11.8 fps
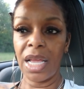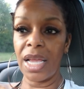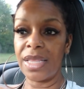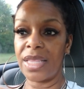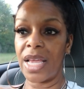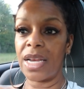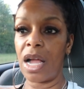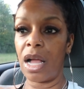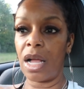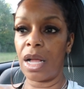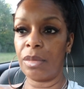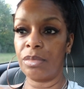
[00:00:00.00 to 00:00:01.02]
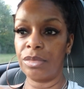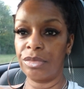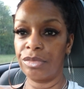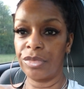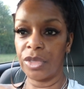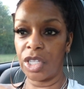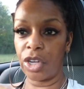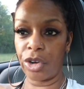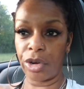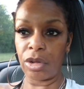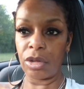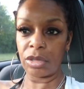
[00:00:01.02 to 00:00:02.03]
And then the
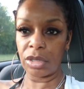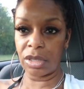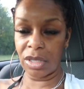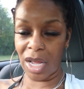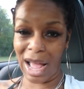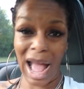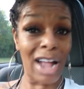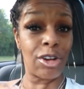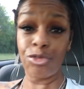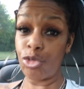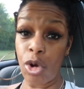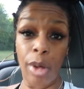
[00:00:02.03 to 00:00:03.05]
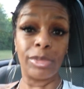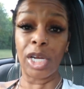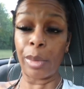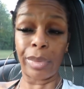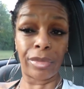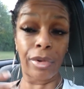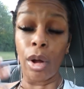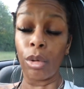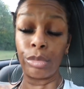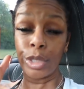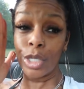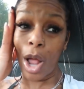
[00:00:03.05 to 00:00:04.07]
girls, I grew up jumping
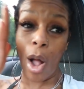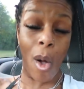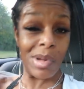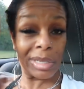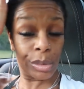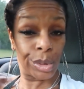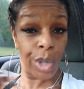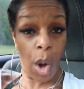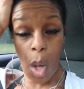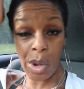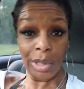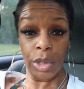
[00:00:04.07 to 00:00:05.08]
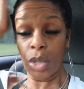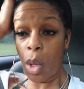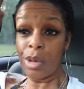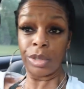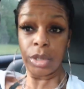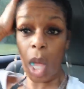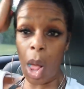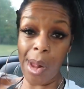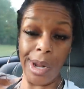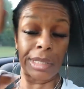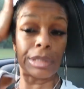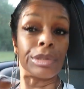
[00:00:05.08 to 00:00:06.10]
rope, you know? So
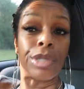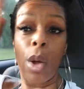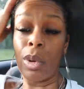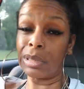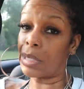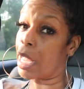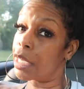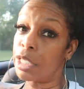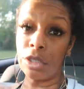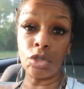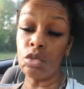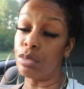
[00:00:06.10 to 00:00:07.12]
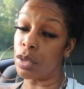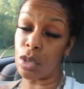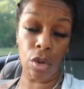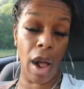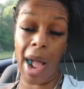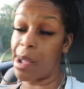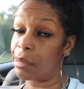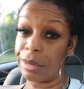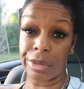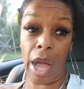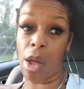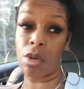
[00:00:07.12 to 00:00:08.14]
I don't know if they could do bull. I
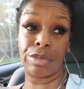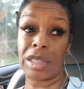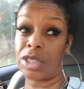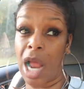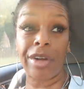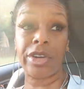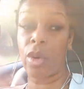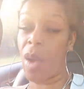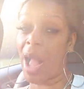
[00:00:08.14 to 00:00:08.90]
don't know, but y'all know